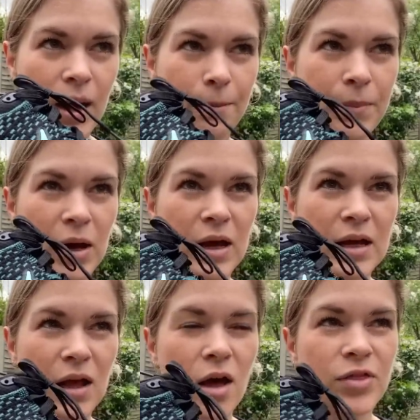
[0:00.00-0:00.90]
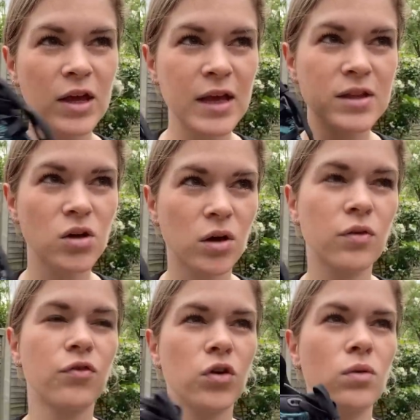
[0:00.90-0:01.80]
But it, I think it took a
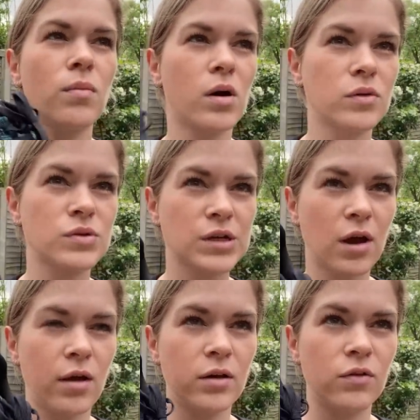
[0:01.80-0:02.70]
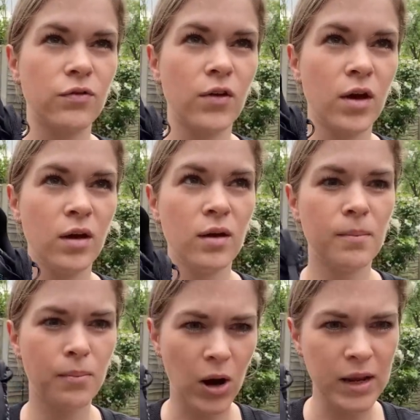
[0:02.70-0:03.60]
few miles to kind of
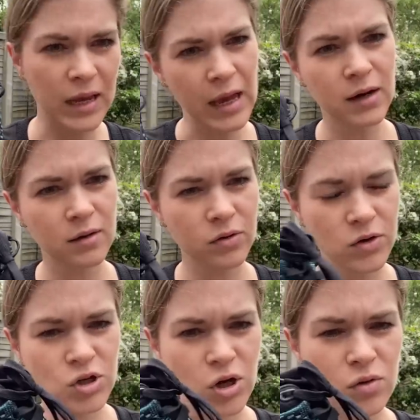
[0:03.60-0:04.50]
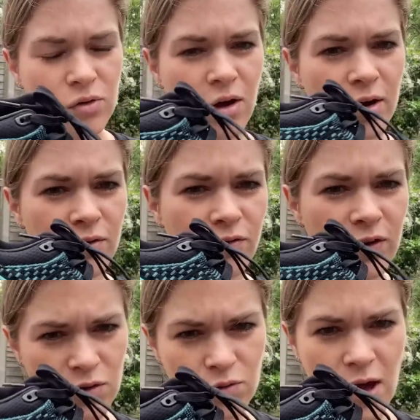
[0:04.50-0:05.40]
break in the shoe, to kind of
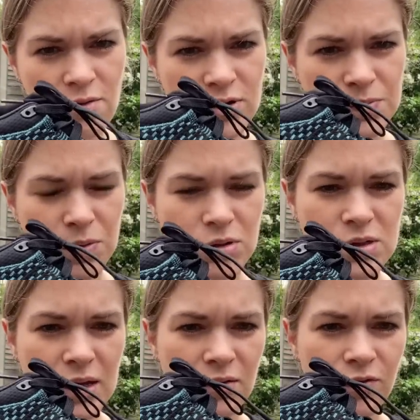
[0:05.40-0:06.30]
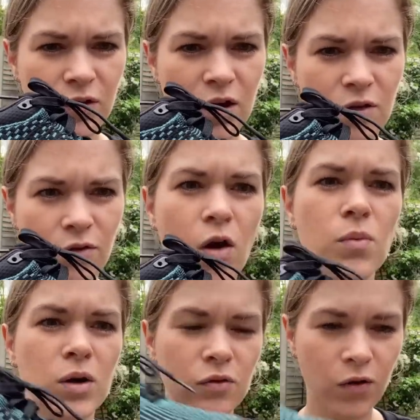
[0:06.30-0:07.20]
feel that responsive foam.
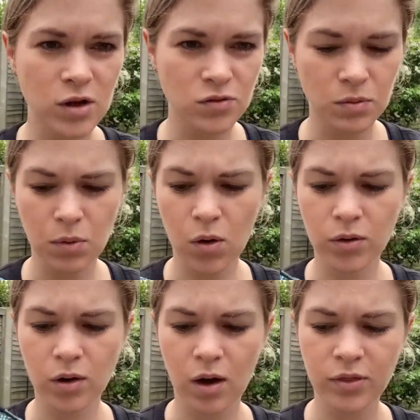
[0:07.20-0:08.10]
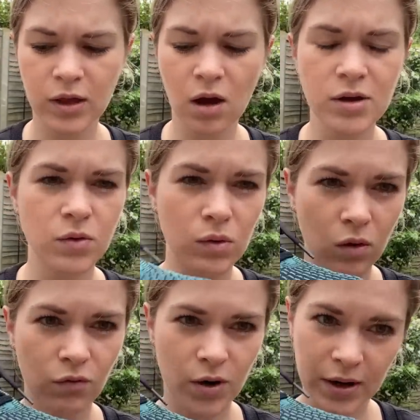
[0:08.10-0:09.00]
When you first put them on, I think I do a lot
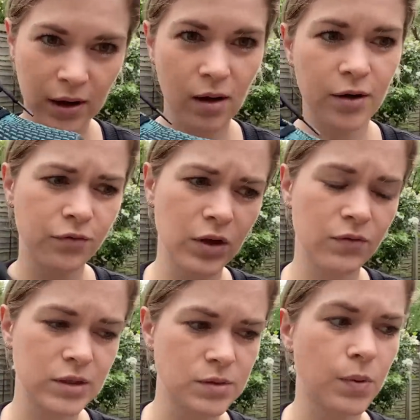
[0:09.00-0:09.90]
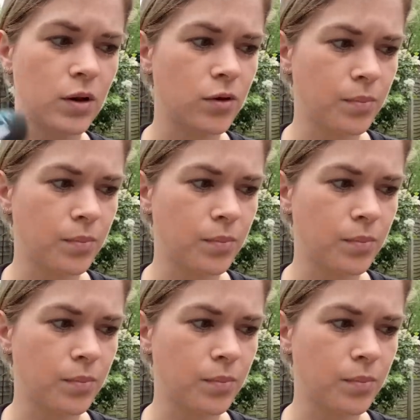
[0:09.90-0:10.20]
of running in kind of the Invincible and the